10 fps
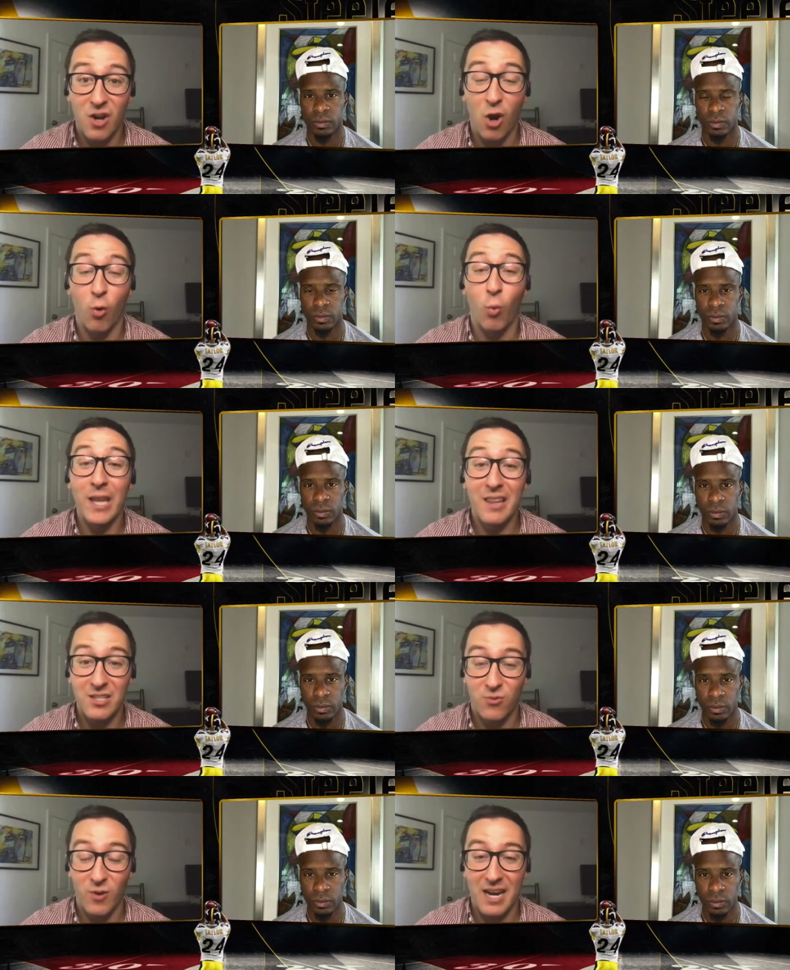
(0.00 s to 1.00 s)
Speaker 1: are
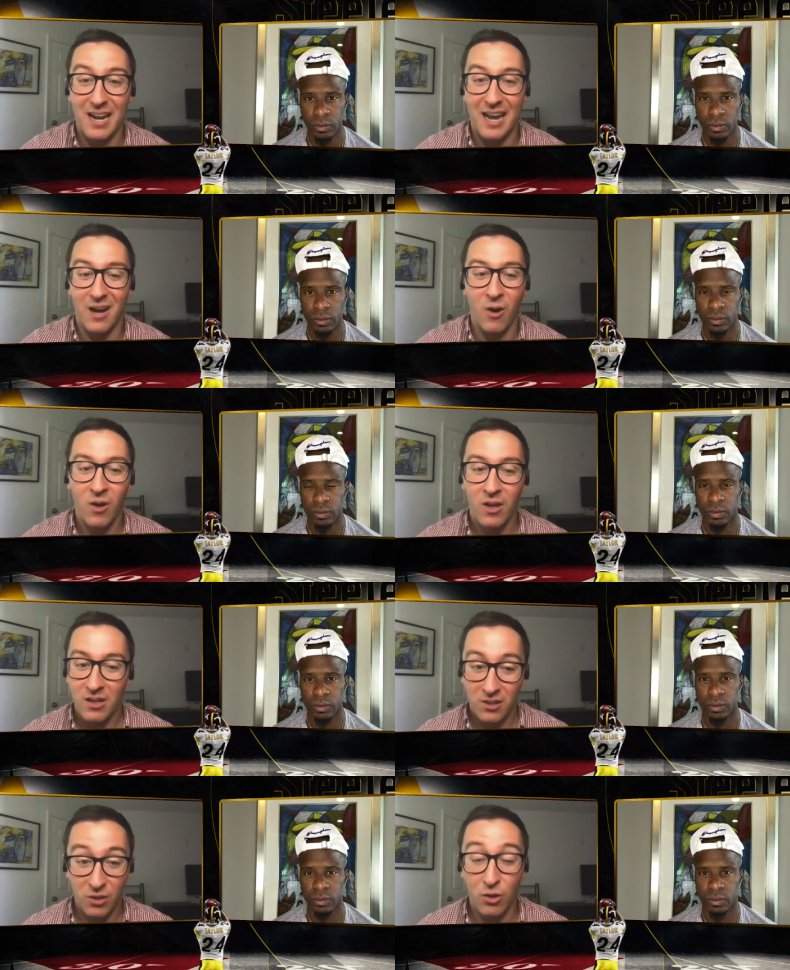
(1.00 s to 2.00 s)
winless right now.
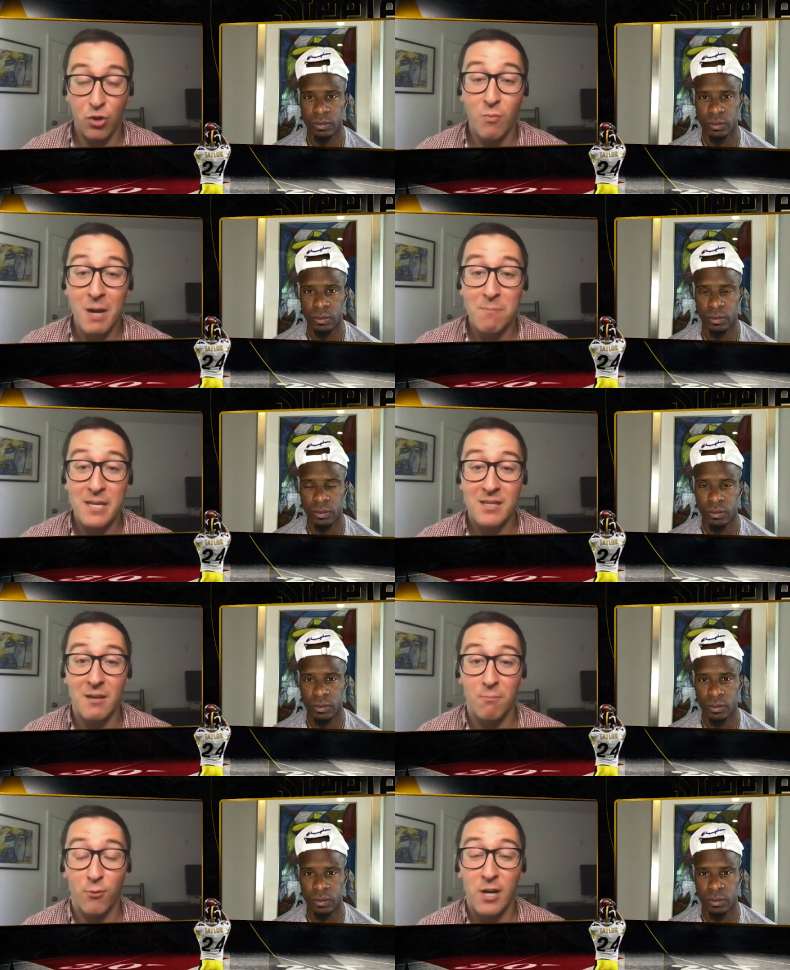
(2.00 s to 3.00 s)
You you might be
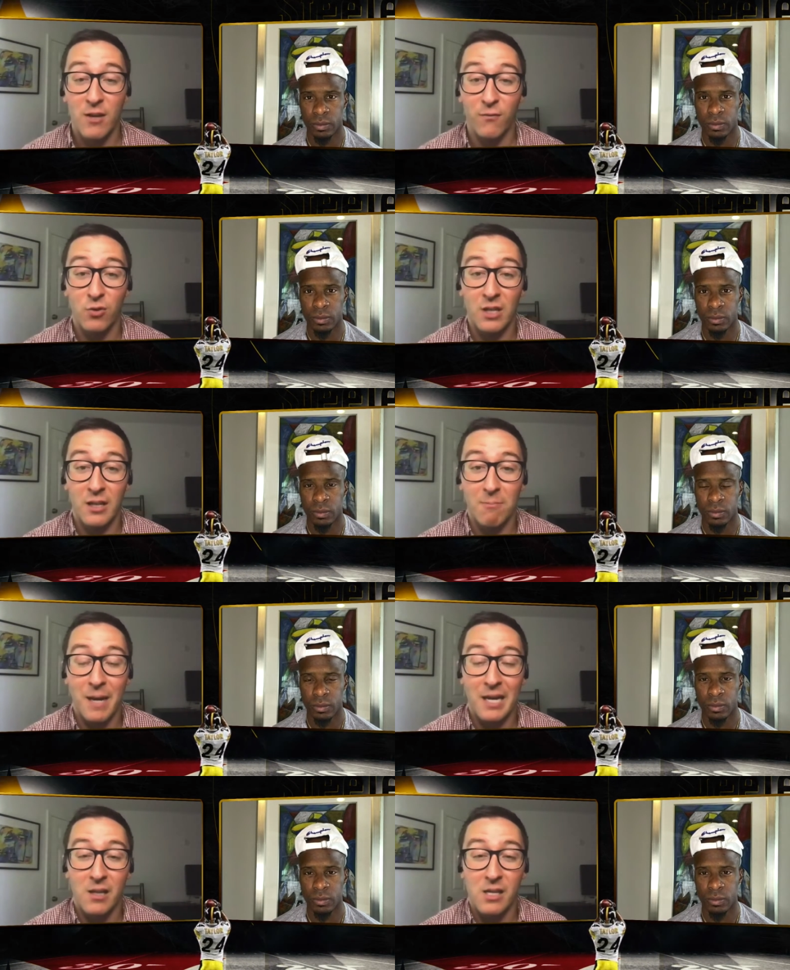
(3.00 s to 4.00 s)
sitting pretty if you can get by
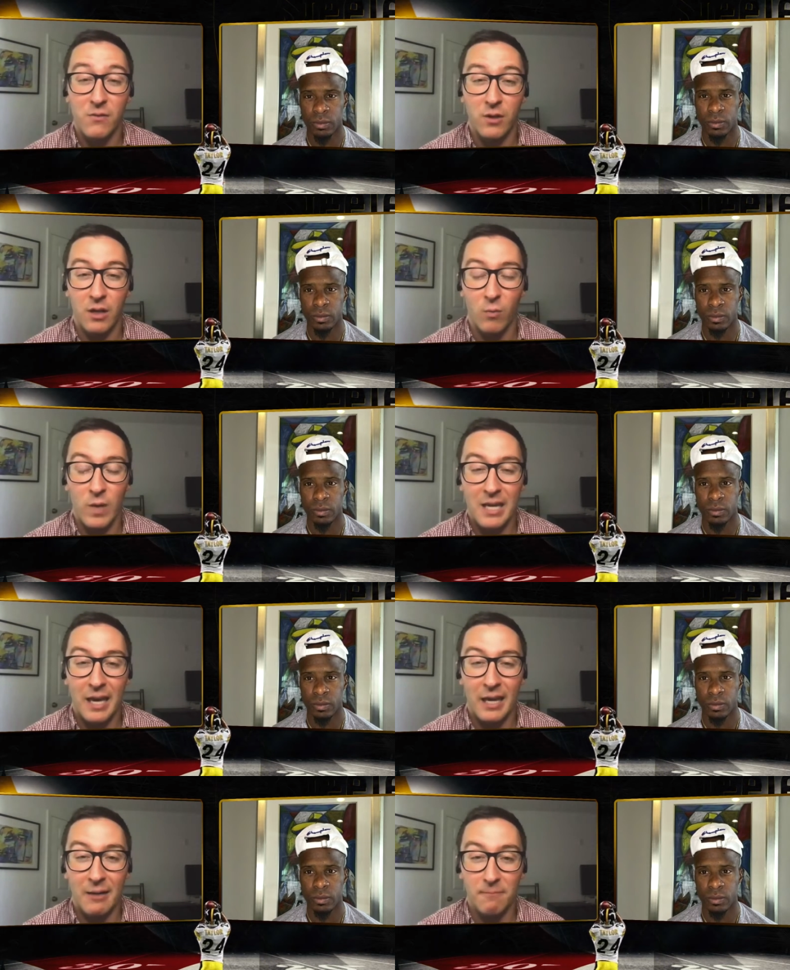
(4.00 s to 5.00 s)
Cleveland in week
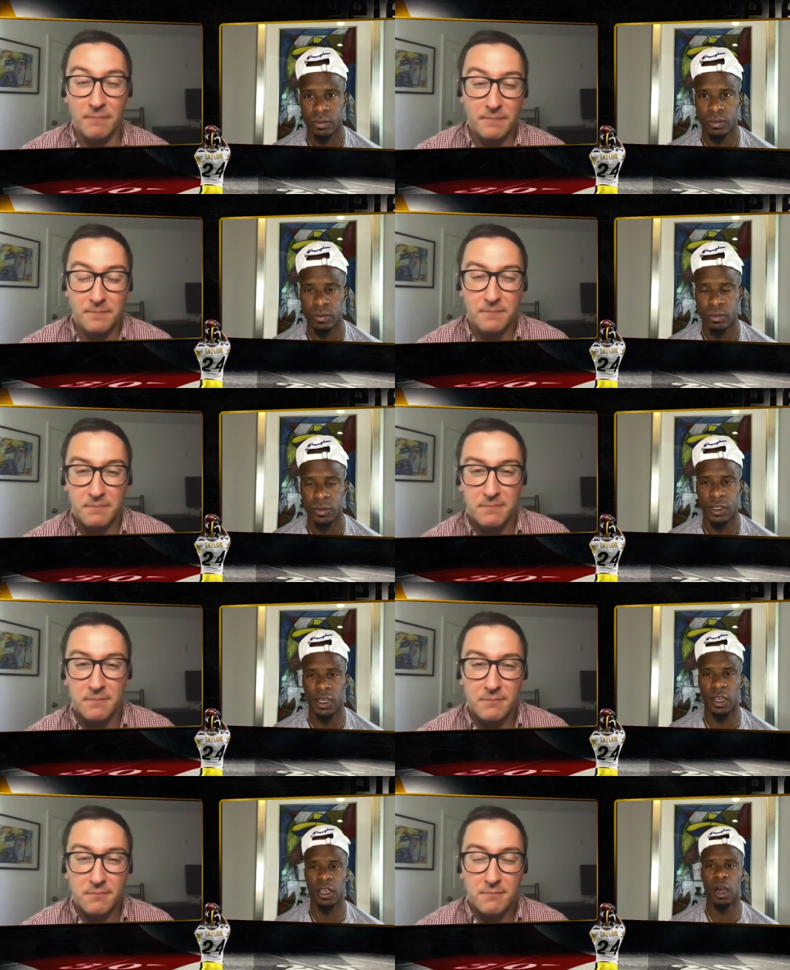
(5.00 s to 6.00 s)
eight.
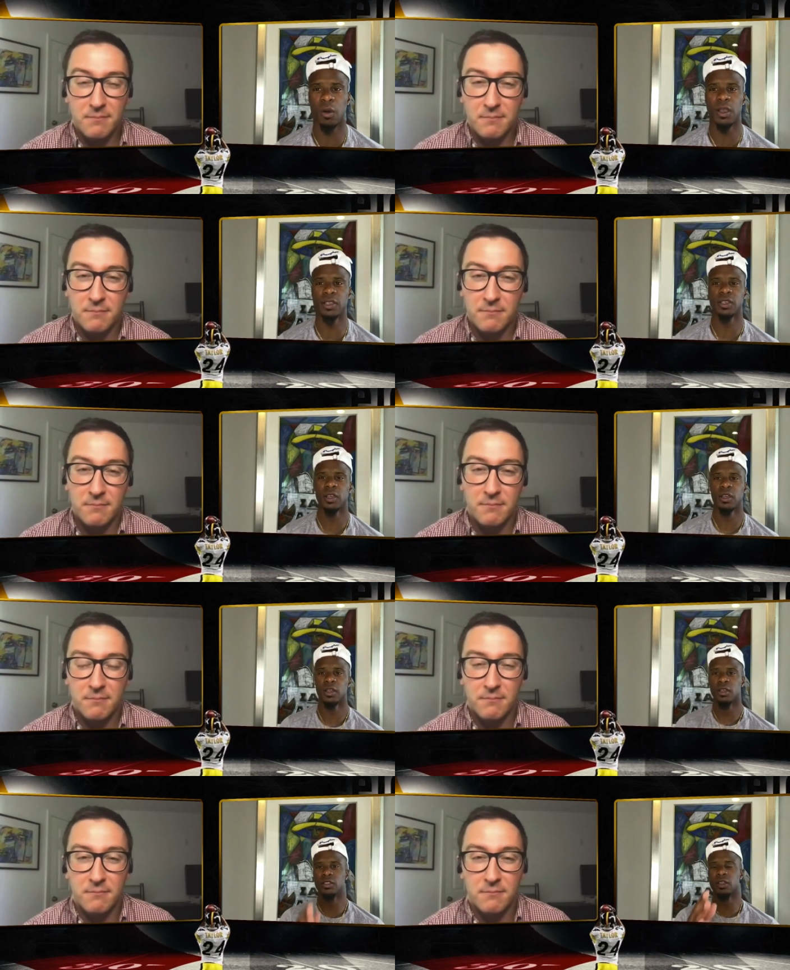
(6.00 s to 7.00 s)
Speaker 2: Yeah, you always.
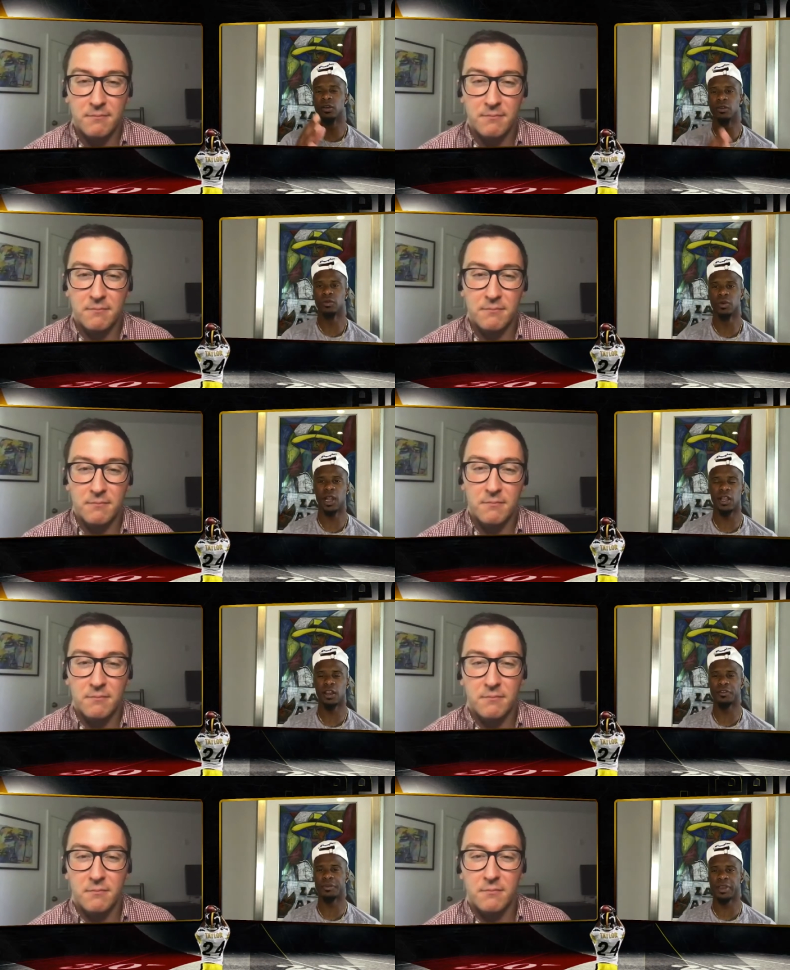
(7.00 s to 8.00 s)
So what I
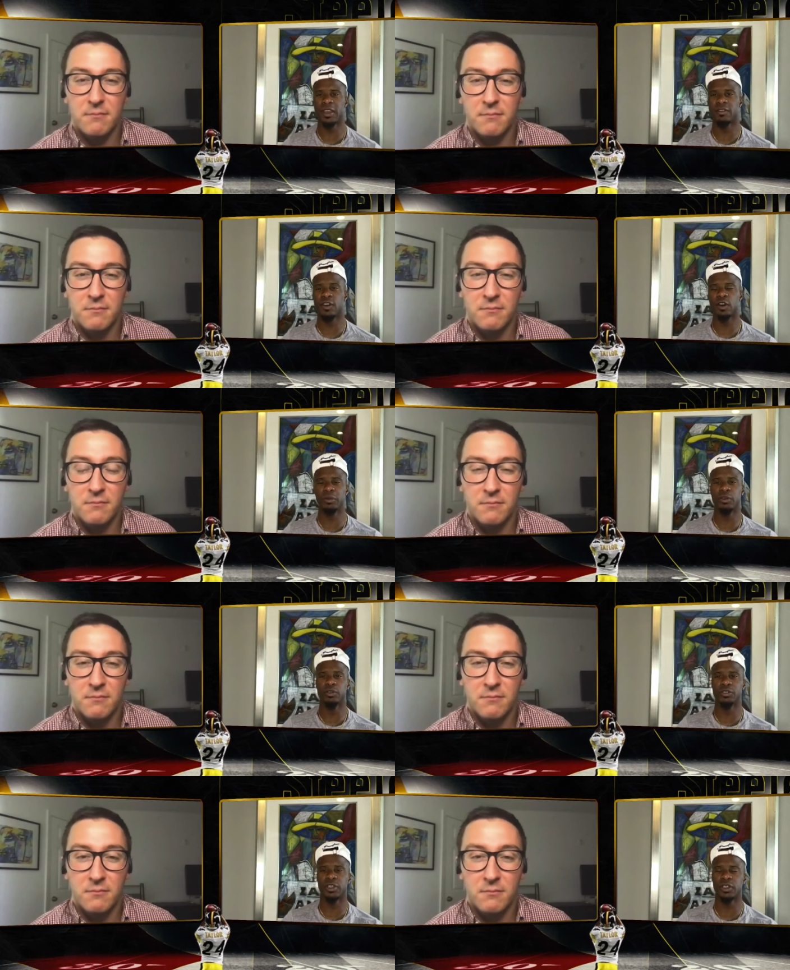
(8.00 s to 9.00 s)
learned from Kevin Colbert,
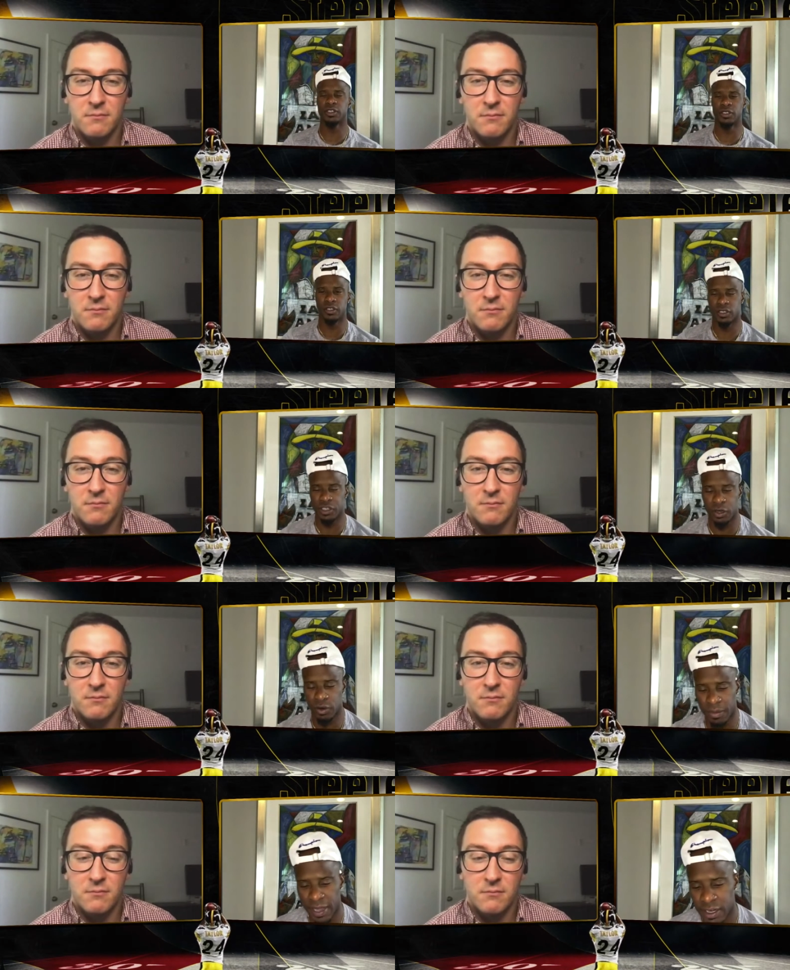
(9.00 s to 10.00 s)
who's the
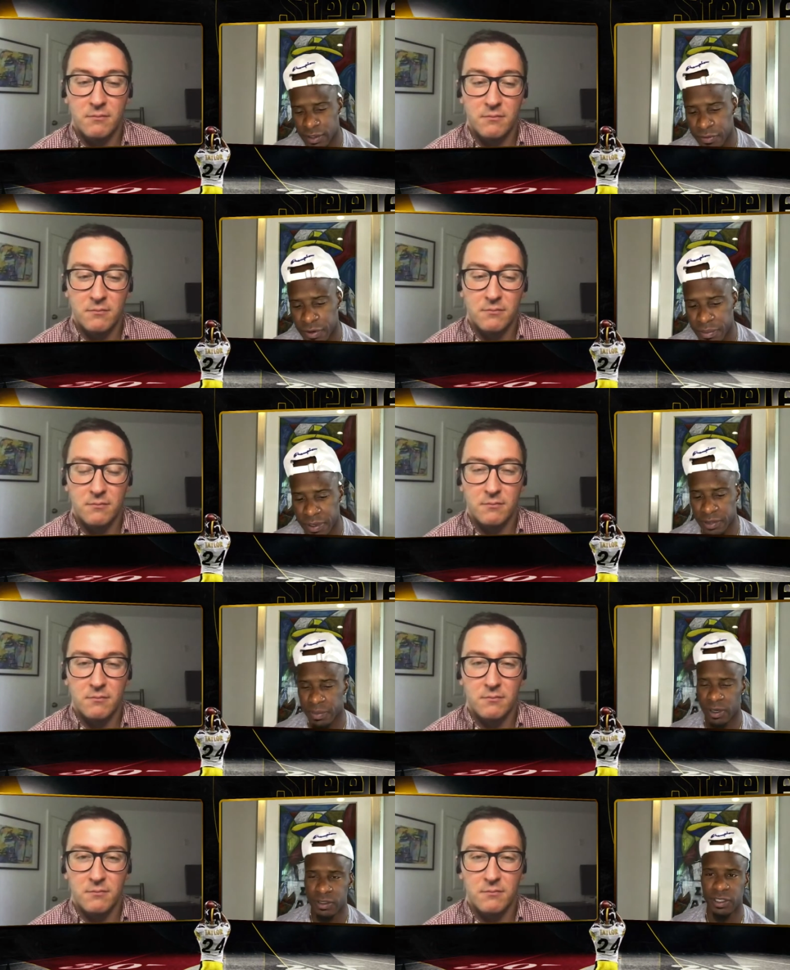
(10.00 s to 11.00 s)
general manager for the
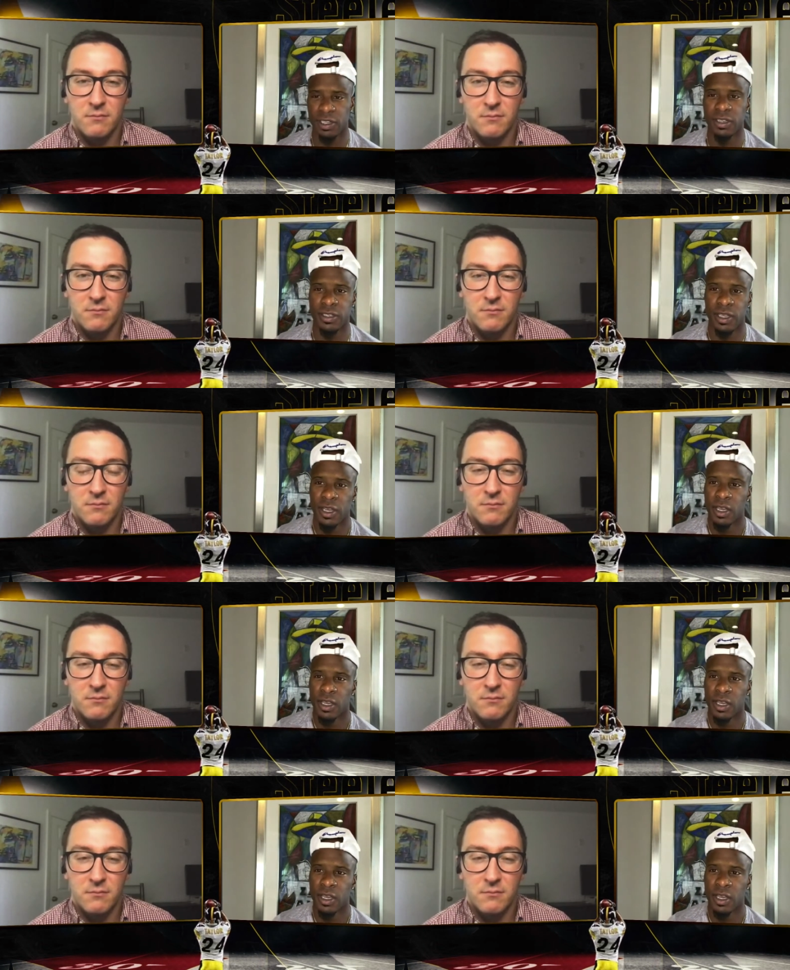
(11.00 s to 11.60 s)
Pittsburgh Steelers,